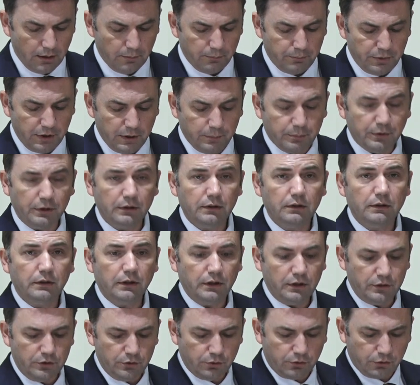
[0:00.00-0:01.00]
People
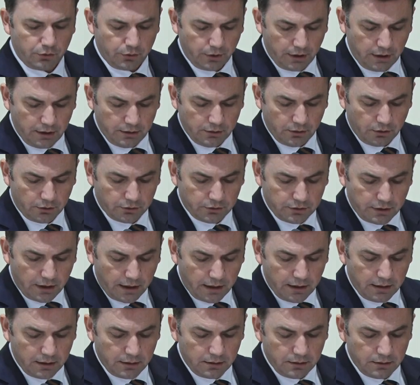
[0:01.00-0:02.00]
in Ukraine are
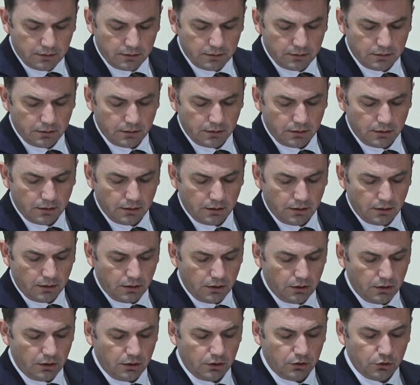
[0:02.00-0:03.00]
dying,
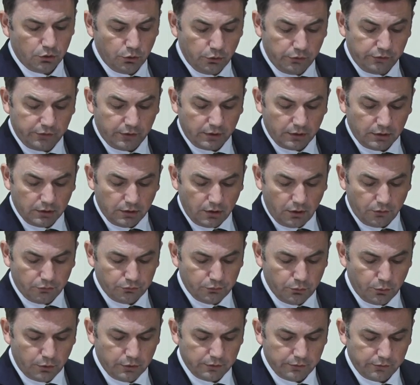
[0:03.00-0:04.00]
losing loved
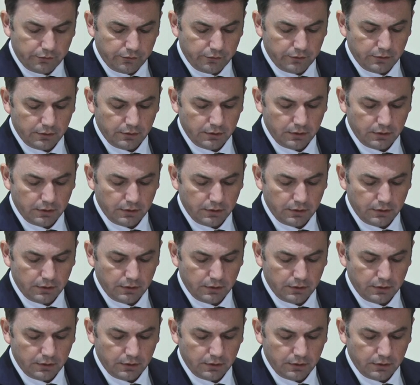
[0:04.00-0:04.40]
ones.